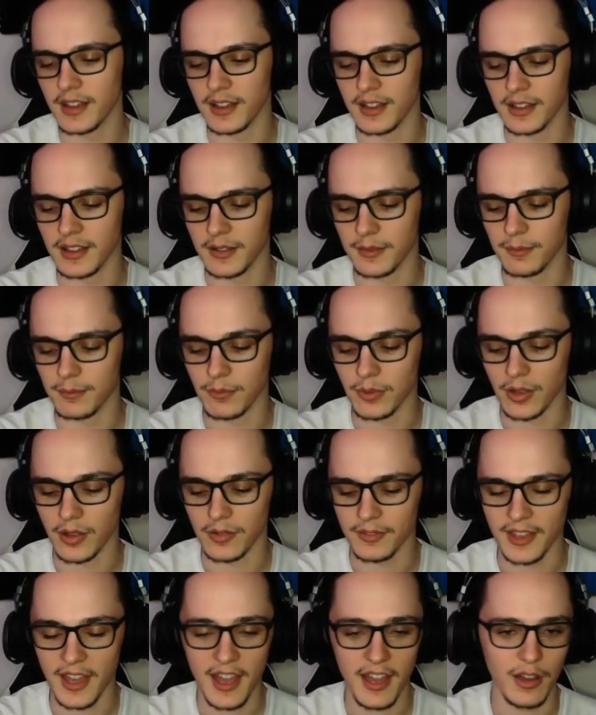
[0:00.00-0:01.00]
Um,
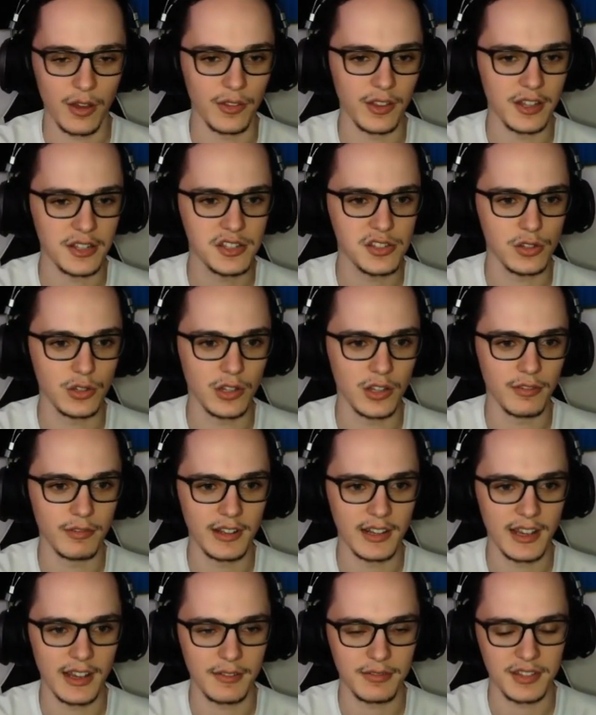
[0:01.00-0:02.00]
but yeah, that's all I
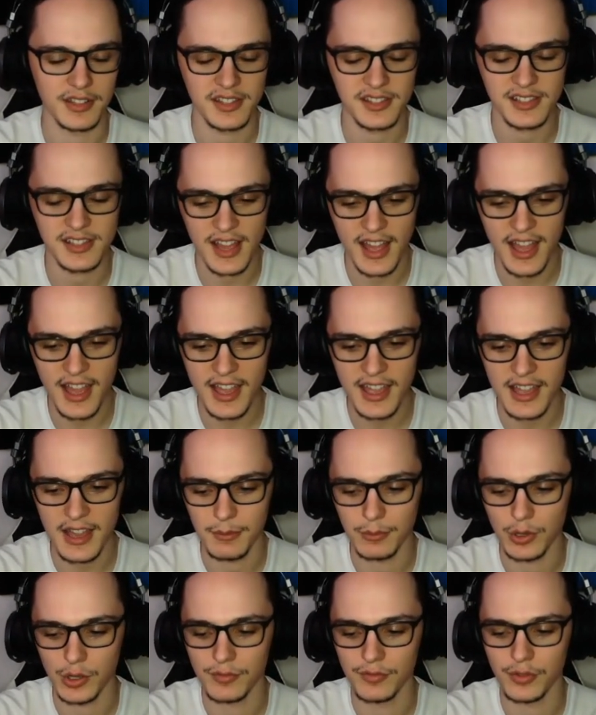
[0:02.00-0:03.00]
really have to say.
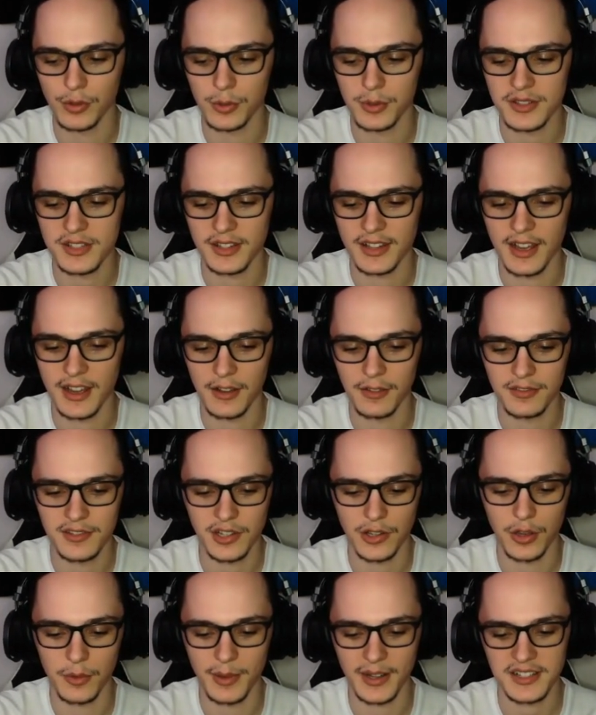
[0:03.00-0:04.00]
I'm looking forward to now
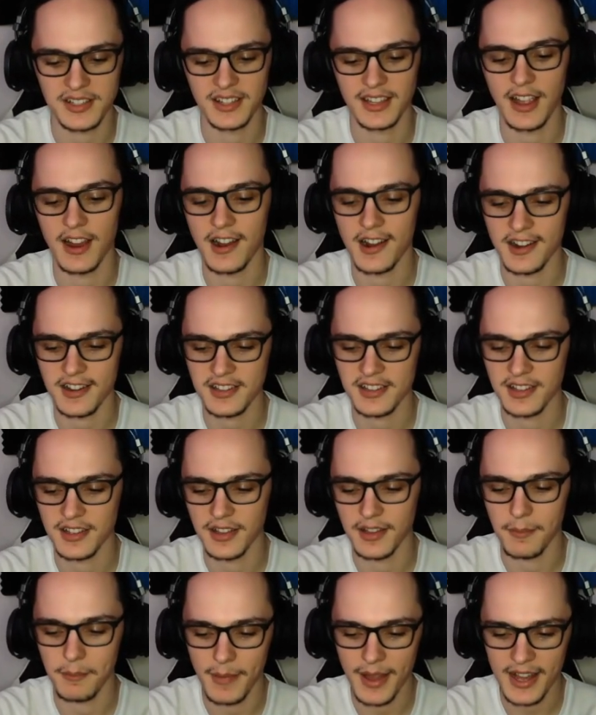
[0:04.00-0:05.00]
to going back to the
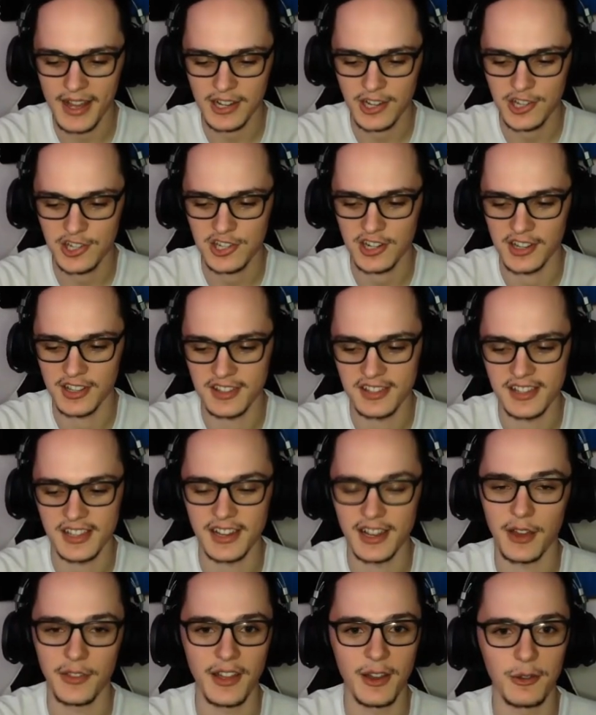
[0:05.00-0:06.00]
Karasuno match and
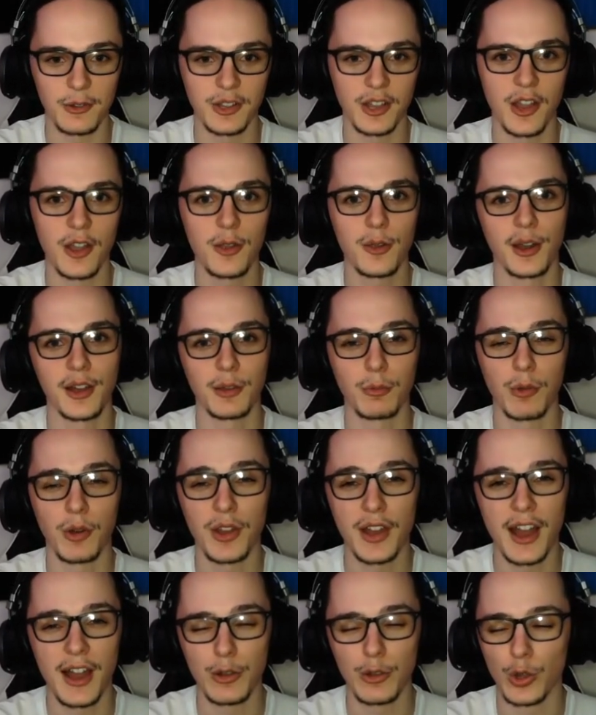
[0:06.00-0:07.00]
seeing how that will go. And I
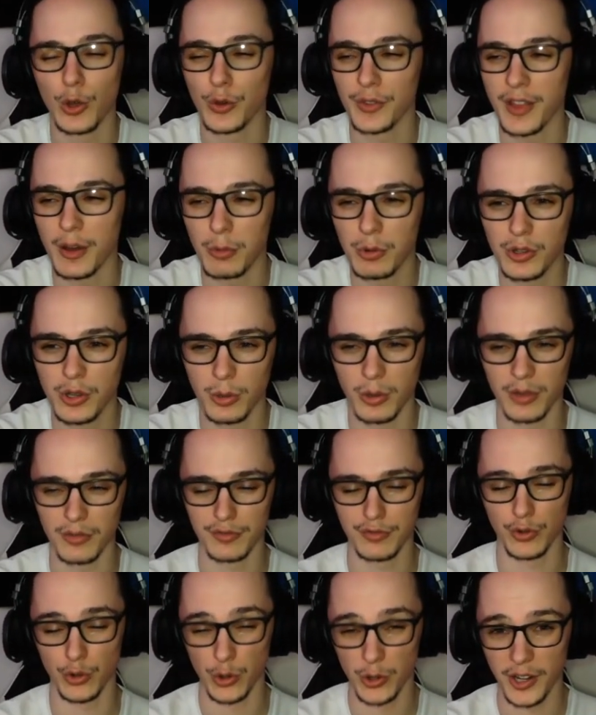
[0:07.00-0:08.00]
wonder how long that will go
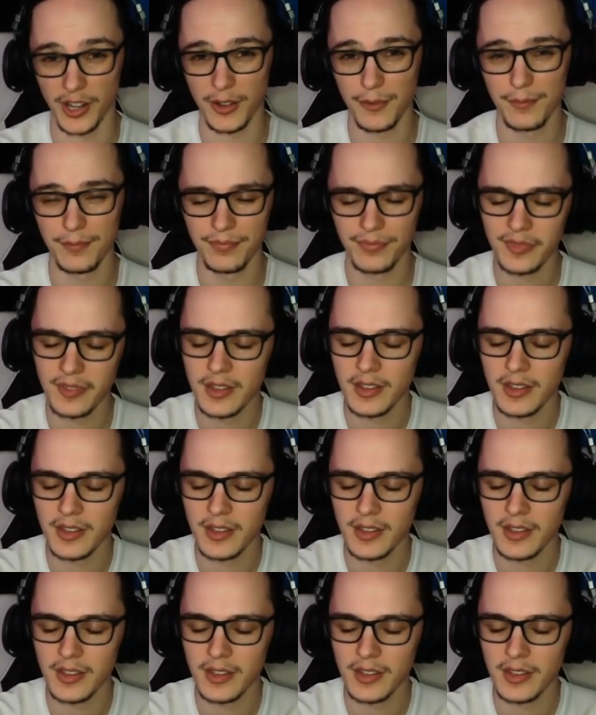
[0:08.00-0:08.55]
on for now.